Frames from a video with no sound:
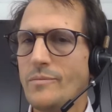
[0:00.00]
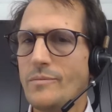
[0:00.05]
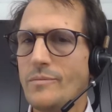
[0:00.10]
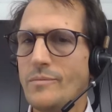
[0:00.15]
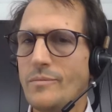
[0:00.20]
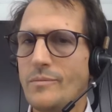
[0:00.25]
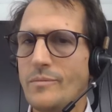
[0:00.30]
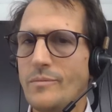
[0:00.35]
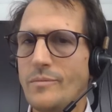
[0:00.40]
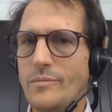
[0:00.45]

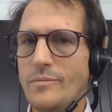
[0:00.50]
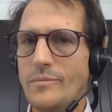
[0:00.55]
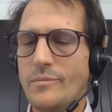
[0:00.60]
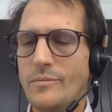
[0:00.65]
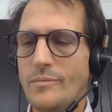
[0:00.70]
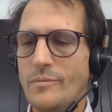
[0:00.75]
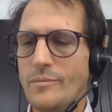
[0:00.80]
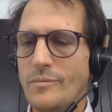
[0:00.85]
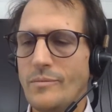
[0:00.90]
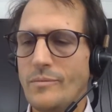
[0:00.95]

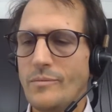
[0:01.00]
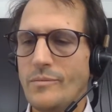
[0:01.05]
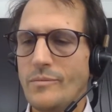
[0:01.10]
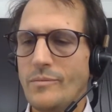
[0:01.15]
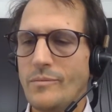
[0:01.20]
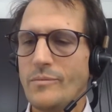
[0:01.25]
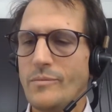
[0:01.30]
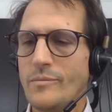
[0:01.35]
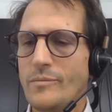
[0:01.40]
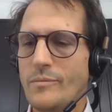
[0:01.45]

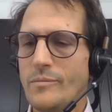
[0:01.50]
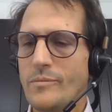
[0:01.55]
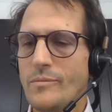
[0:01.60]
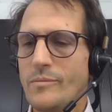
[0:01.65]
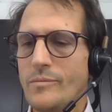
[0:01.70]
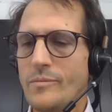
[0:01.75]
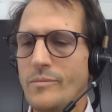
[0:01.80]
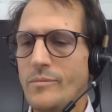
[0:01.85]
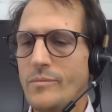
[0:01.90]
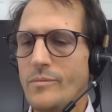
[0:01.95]

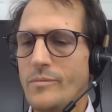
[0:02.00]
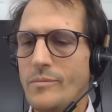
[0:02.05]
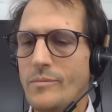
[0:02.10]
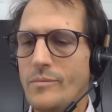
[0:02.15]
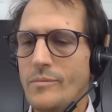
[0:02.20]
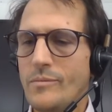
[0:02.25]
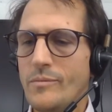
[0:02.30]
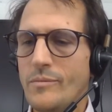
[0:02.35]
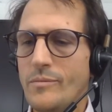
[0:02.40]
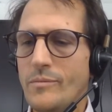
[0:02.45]

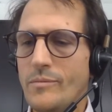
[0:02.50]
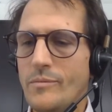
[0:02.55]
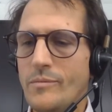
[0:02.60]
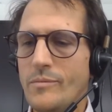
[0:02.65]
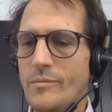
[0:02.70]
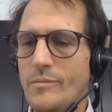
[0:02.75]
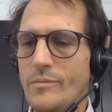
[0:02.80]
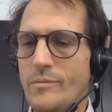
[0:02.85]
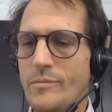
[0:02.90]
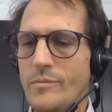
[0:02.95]

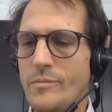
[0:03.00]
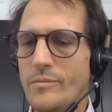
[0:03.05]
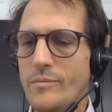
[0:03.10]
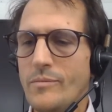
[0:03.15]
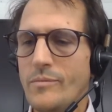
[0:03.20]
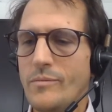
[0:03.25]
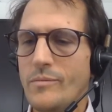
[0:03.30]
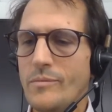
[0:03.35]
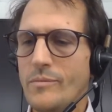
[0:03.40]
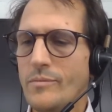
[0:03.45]

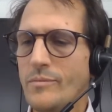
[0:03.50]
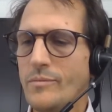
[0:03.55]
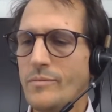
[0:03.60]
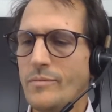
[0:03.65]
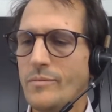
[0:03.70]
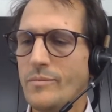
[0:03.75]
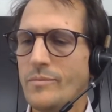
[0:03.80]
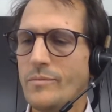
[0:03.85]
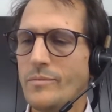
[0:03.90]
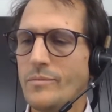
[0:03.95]

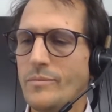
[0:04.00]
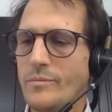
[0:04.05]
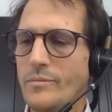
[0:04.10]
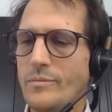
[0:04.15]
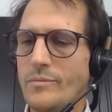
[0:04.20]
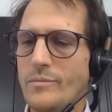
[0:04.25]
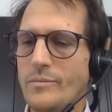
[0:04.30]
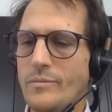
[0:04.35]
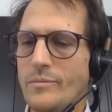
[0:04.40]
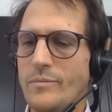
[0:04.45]

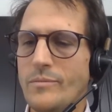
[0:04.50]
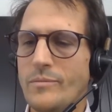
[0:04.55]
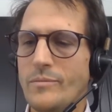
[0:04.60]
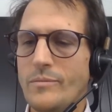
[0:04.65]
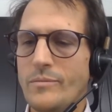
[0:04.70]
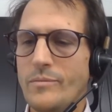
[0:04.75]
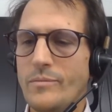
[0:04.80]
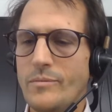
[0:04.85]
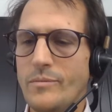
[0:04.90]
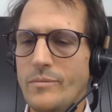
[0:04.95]

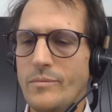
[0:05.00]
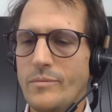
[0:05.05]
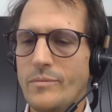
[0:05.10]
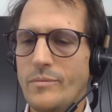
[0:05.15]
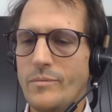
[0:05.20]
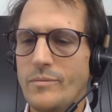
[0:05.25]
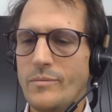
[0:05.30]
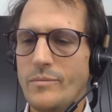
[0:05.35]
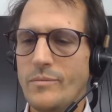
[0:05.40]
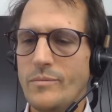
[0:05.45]

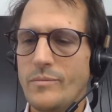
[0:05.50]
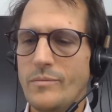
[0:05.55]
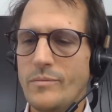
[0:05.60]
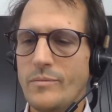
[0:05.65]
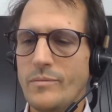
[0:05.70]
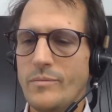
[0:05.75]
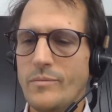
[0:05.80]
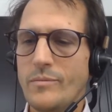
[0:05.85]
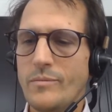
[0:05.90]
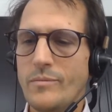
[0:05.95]

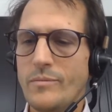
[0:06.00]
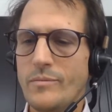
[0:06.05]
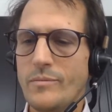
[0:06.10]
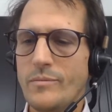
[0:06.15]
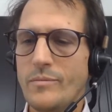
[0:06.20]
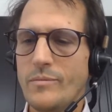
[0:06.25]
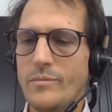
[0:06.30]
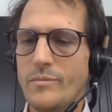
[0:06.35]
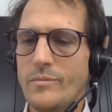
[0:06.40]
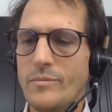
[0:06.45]

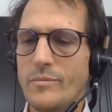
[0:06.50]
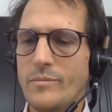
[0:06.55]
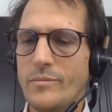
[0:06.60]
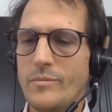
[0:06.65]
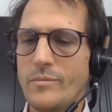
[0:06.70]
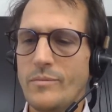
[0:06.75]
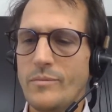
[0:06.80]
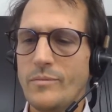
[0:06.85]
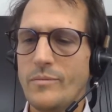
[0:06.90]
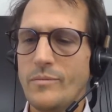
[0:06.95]

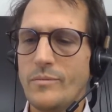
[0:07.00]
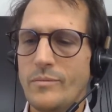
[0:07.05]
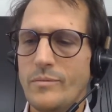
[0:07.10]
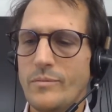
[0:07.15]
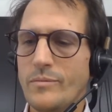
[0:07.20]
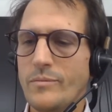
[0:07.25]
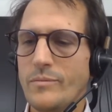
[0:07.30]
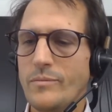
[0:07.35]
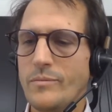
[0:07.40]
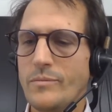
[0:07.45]

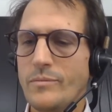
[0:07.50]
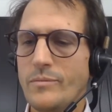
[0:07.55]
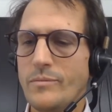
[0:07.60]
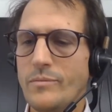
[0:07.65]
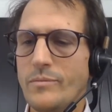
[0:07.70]
(not speaking)